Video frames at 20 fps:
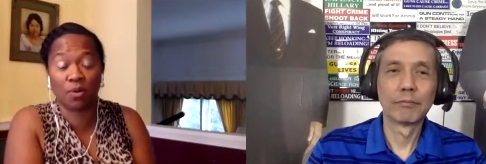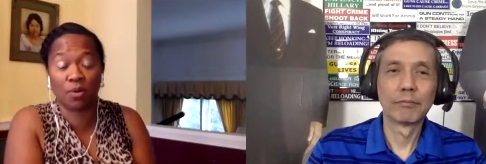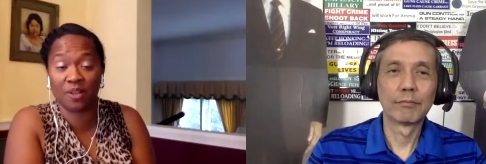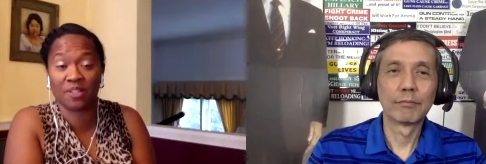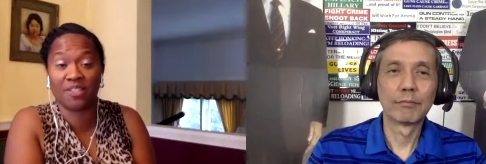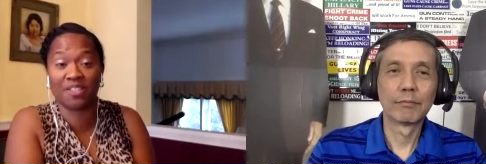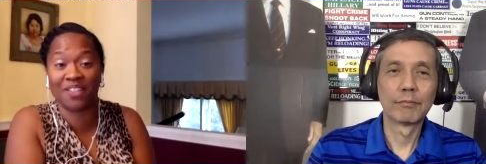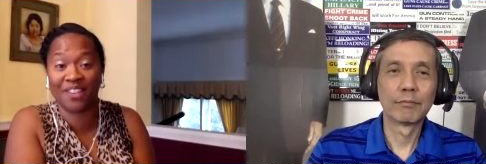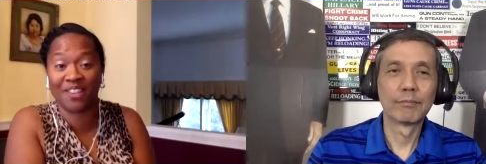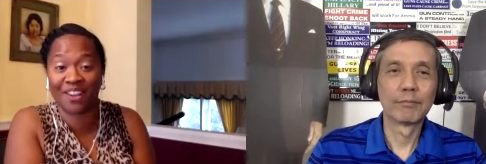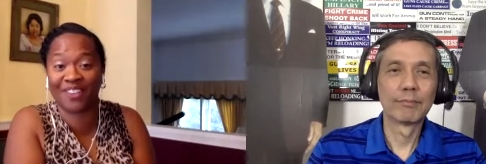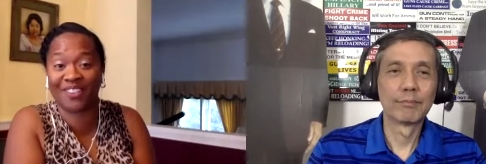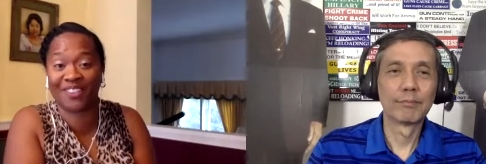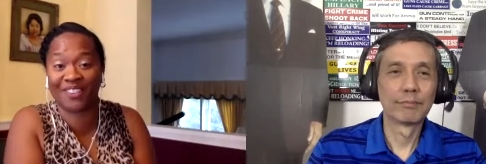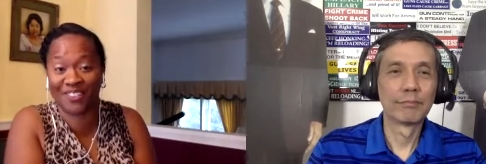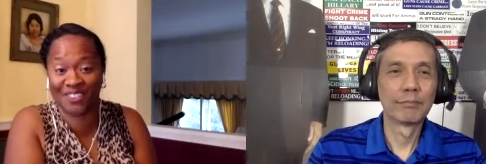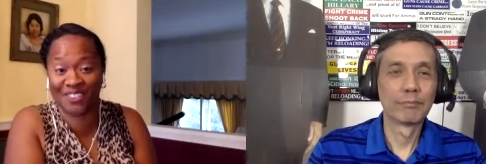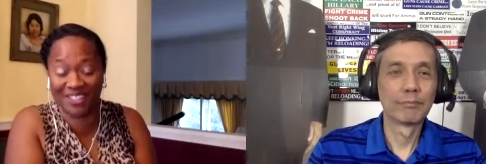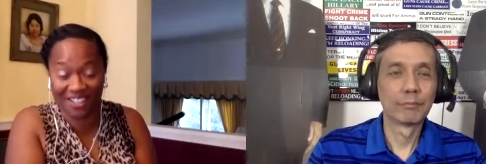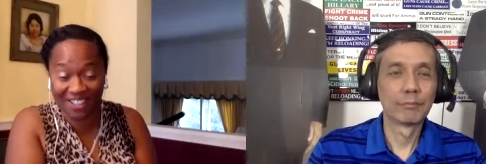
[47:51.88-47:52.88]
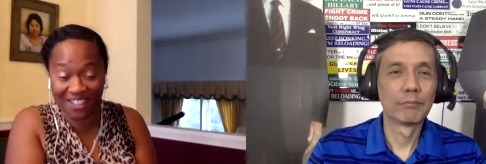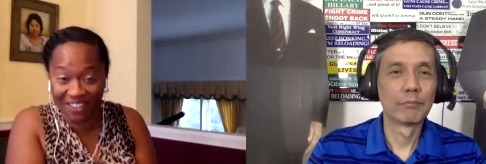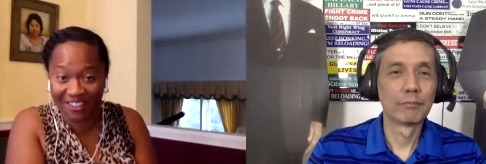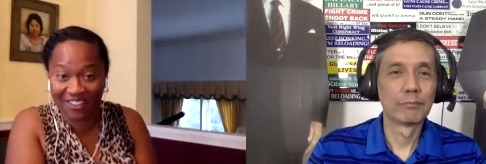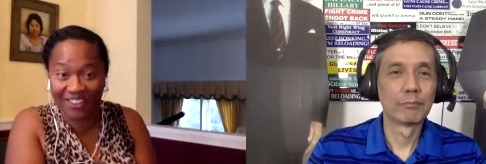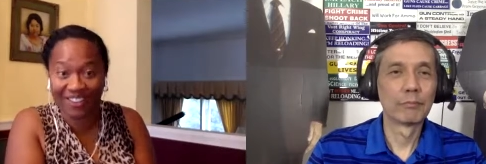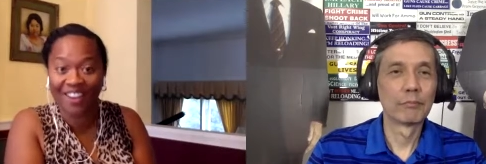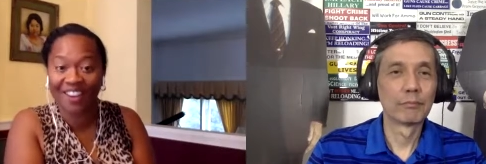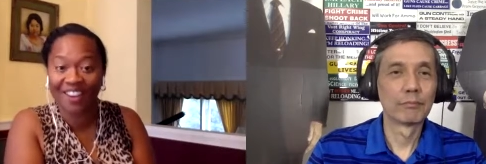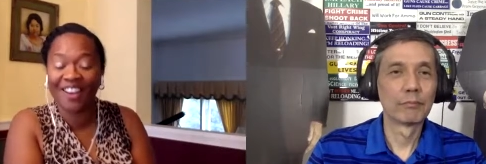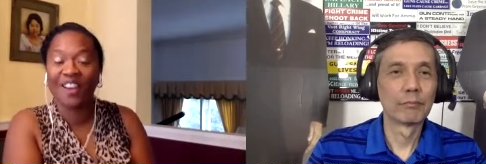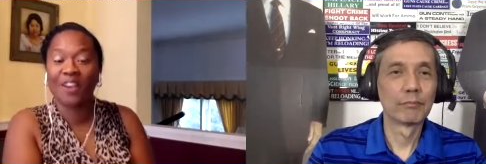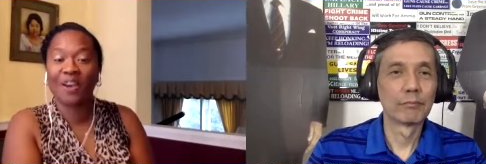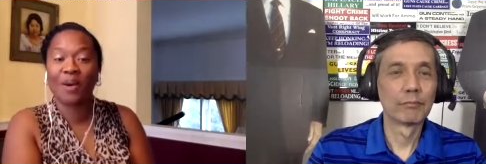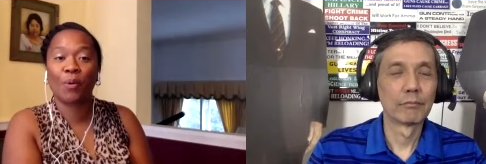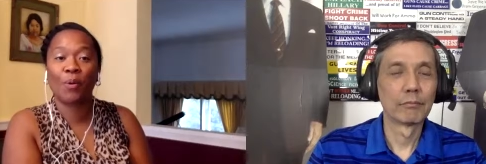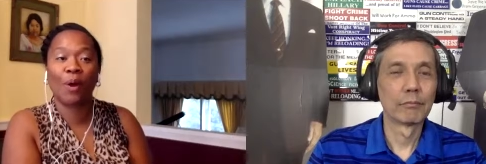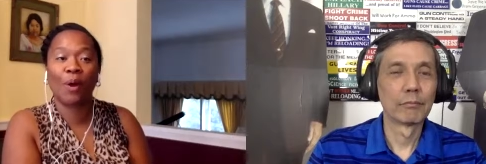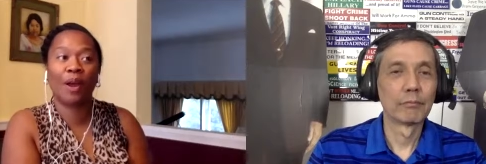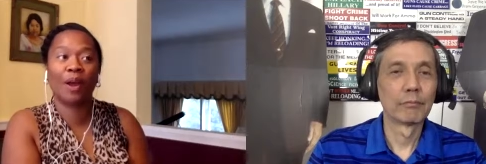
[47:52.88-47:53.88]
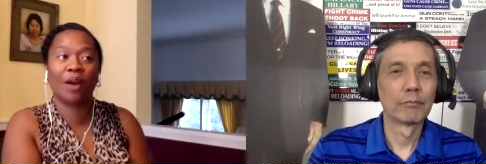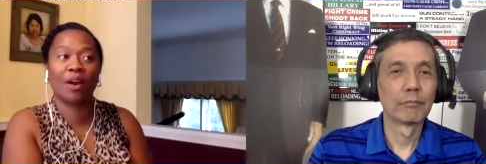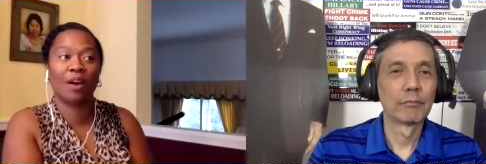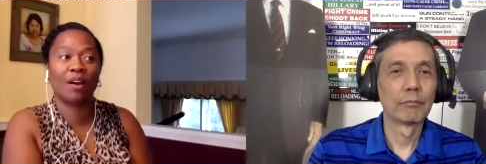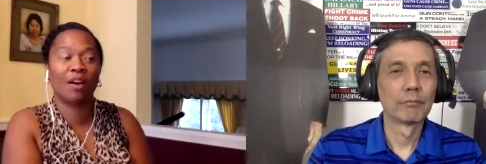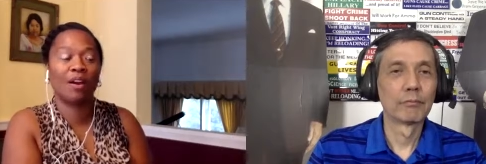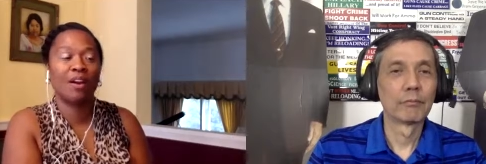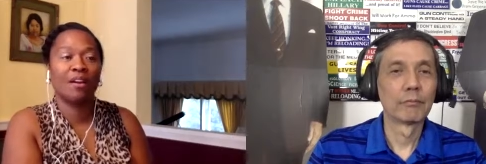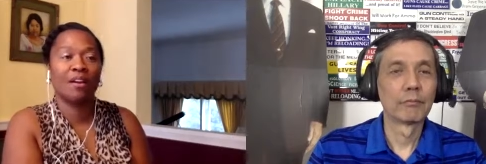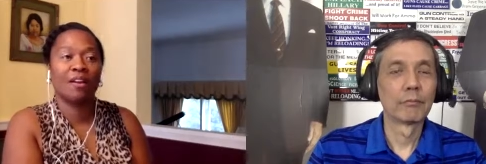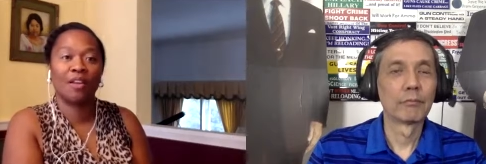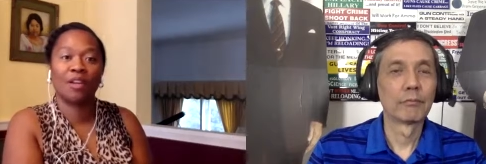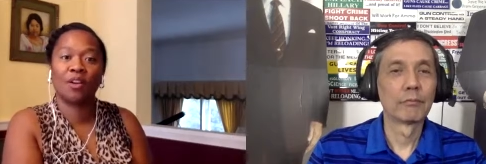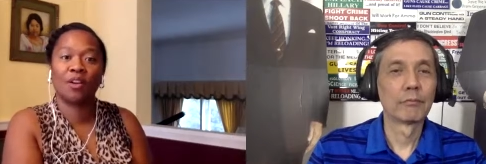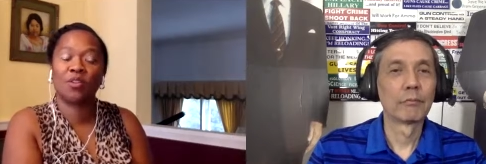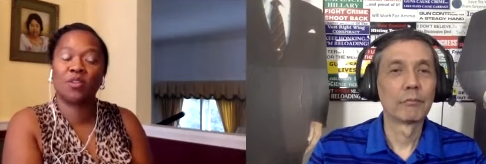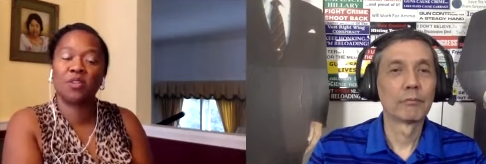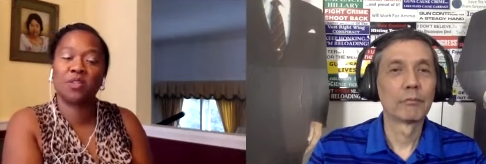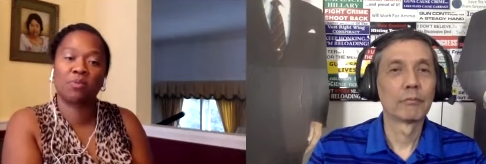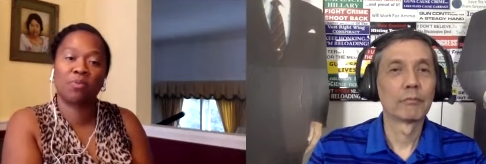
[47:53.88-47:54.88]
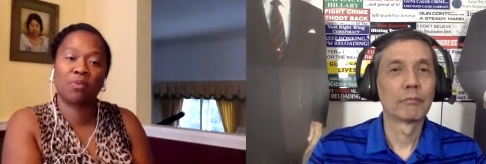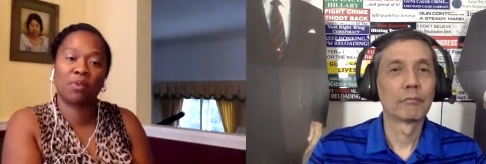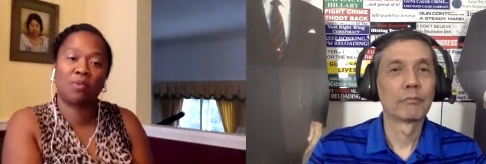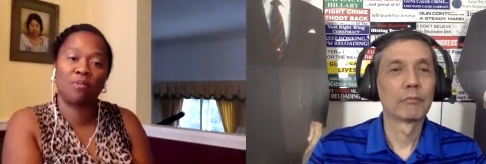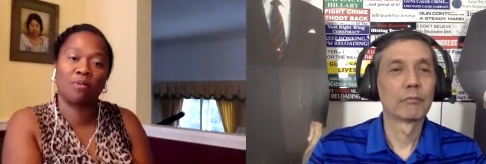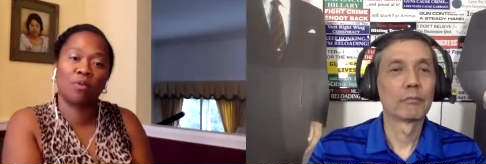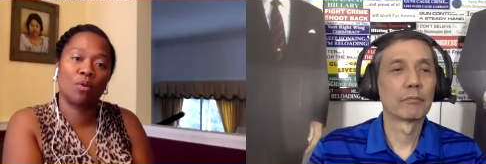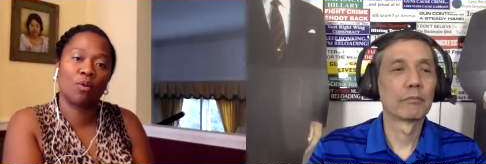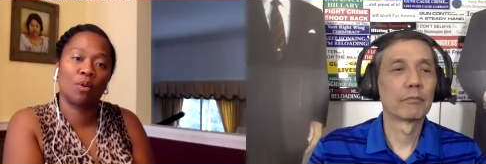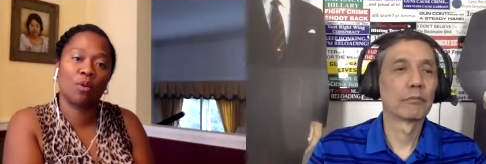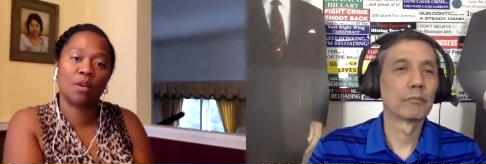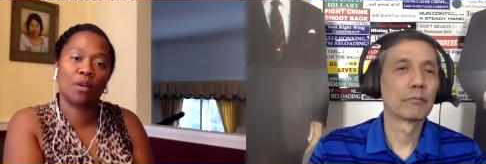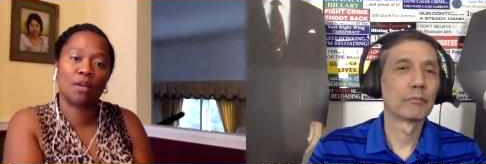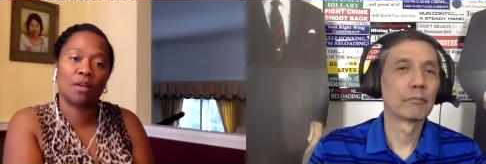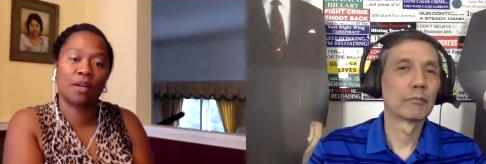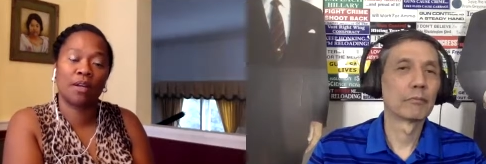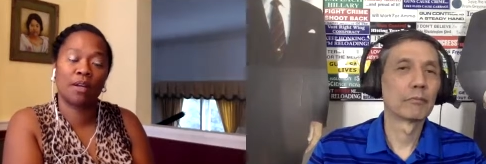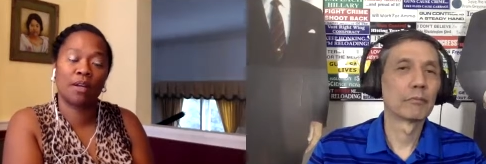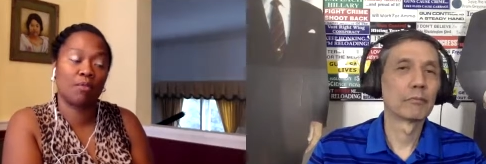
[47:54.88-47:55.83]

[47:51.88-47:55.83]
Speaker 1: was another year where you know the supreme court